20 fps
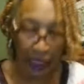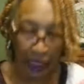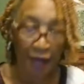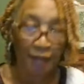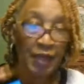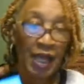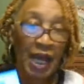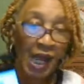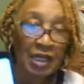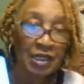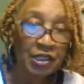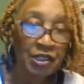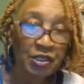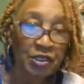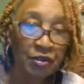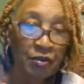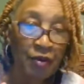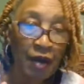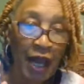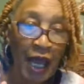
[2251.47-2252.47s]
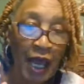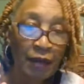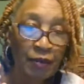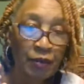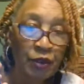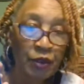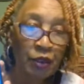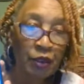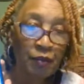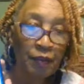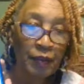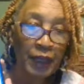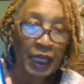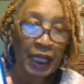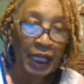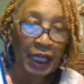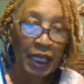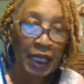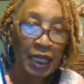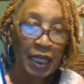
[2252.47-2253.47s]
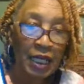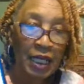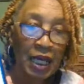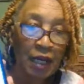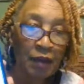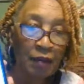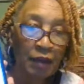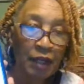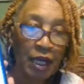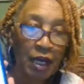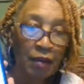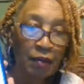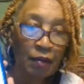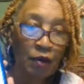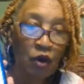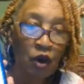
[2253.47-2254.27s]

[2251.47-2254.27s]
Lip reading: not subscribed to it, but it keep coming up,